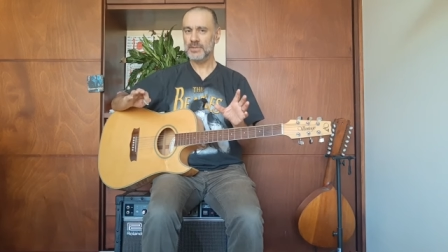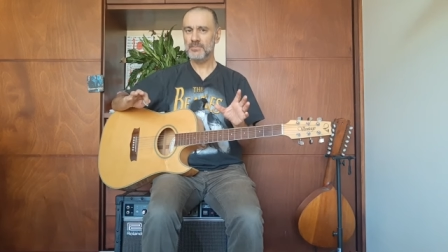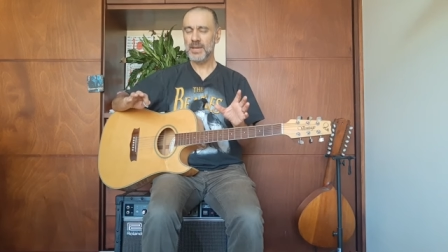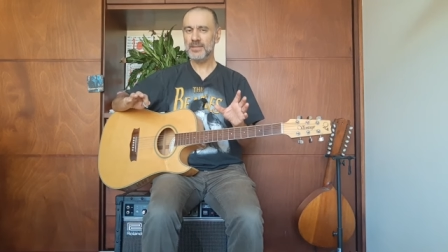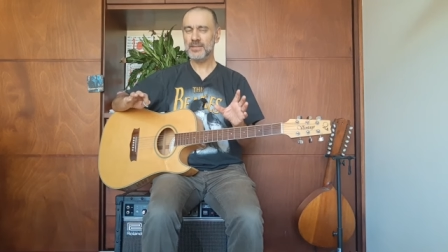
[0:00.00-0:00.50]

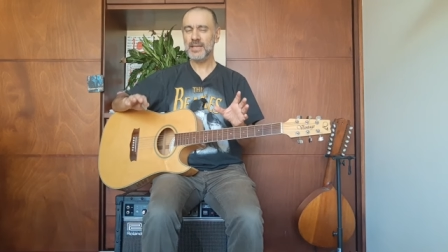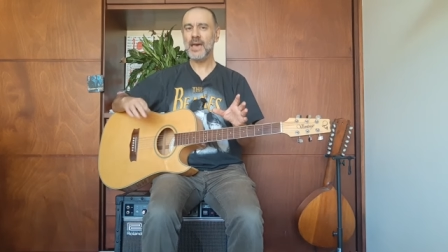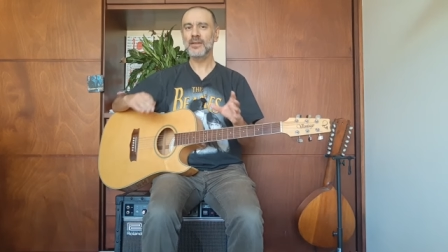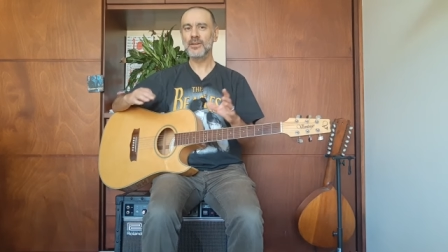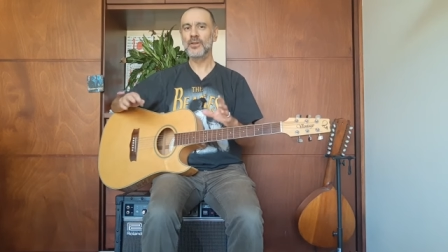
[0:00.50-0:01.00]
makes it
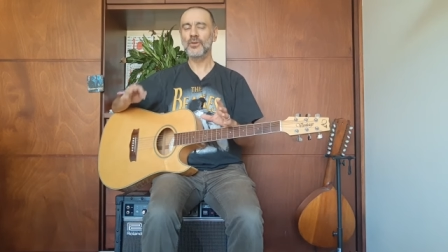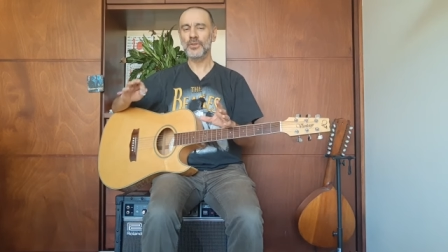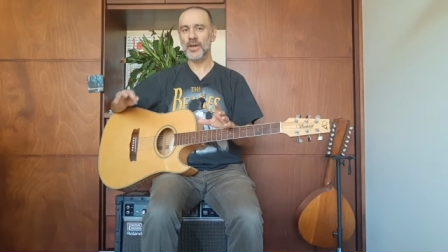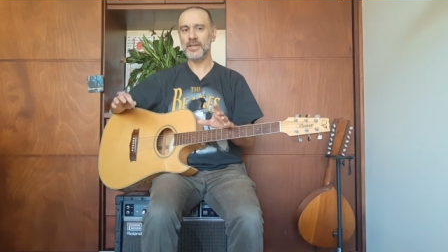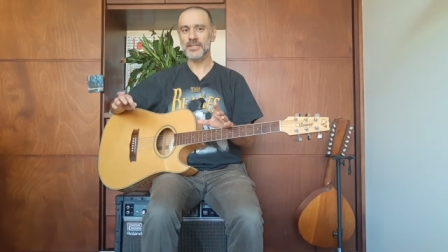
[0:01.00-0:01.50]
sound a lot
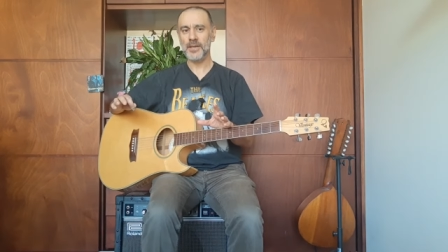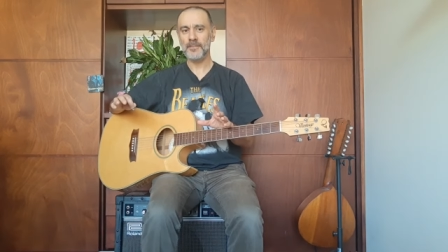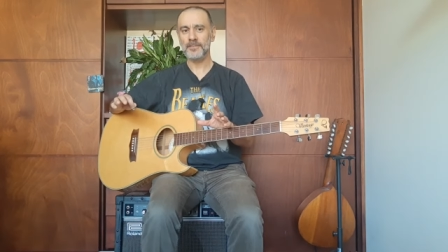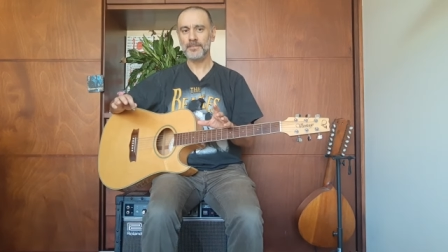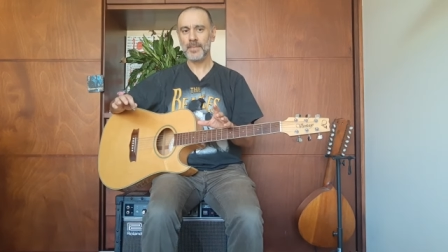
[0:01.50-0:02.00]
nicer.
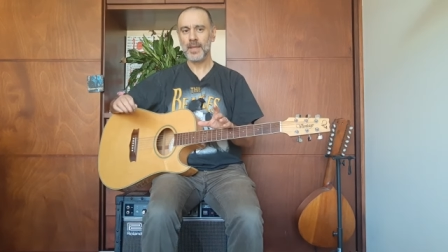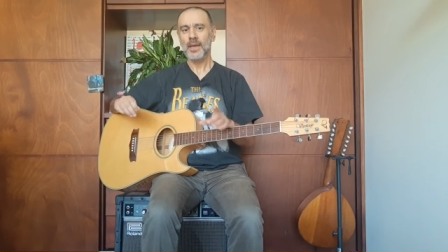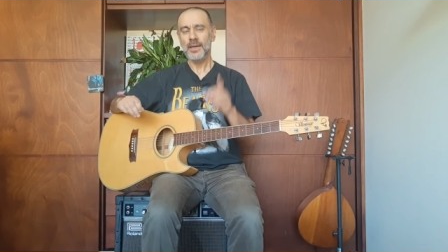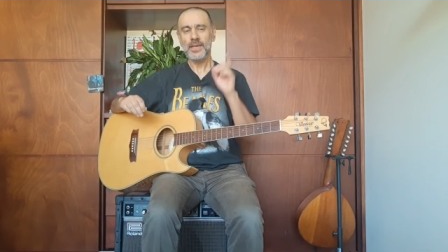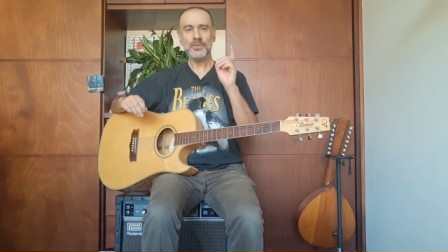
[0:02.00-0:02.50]

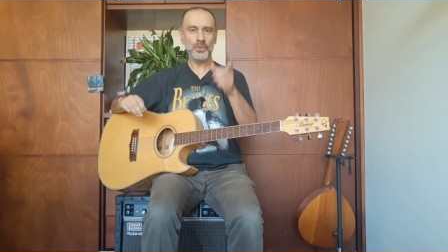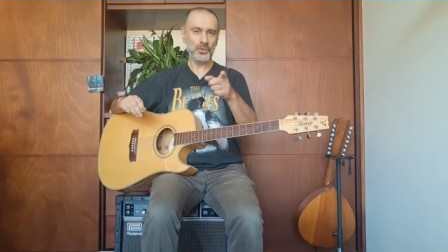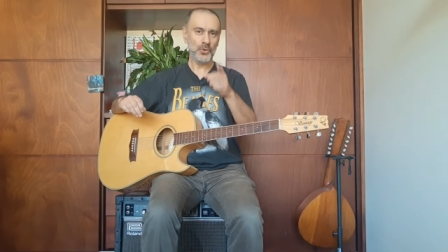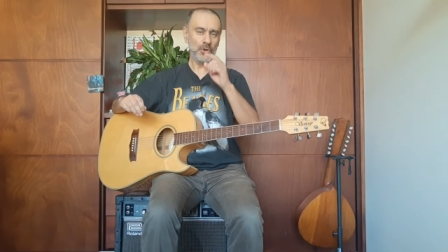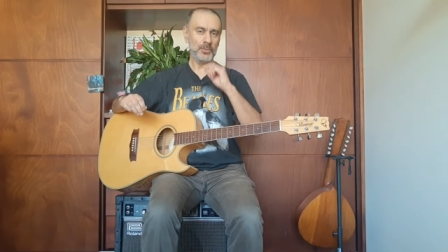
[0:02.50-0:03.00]
And that's what
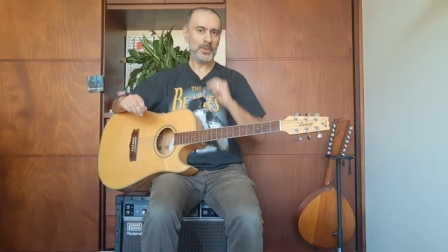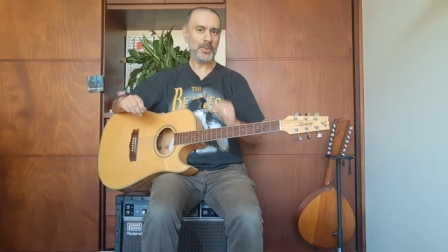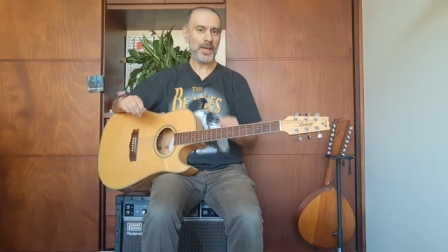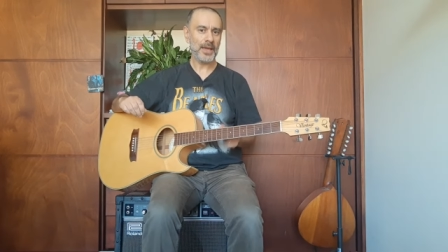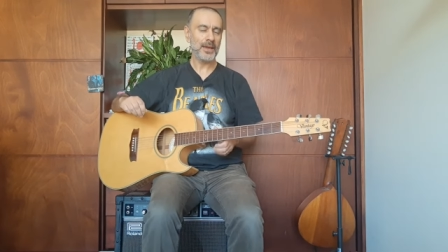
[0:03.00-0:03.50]
you're going to be
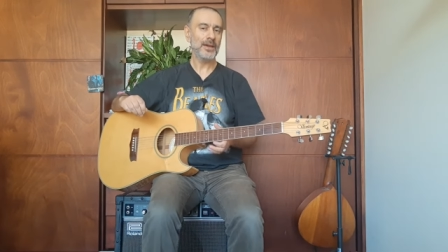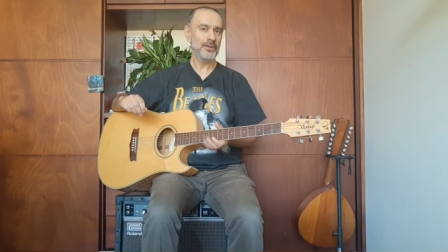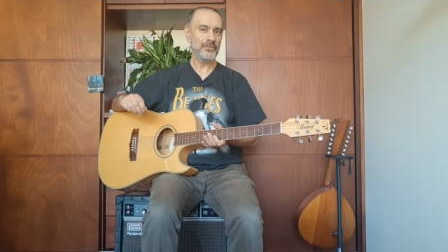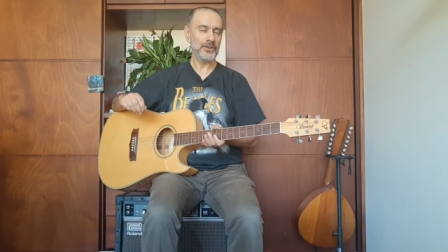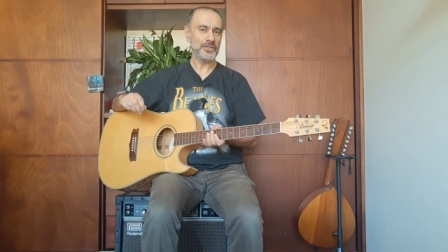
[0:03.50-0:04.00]
playing
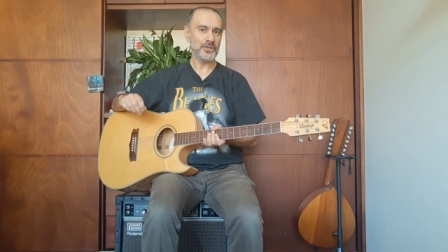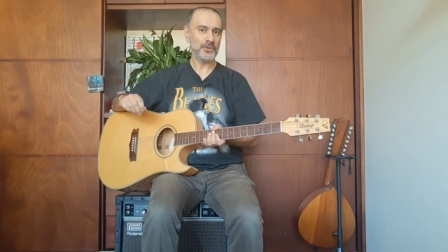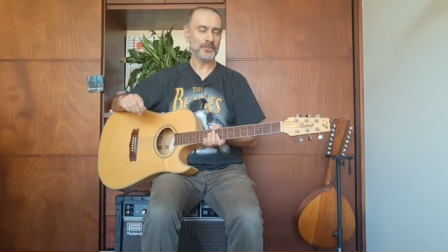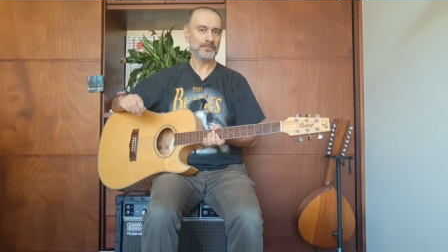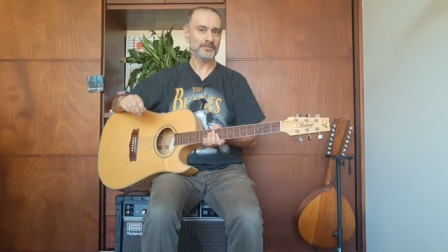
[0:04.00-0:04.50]
very soon.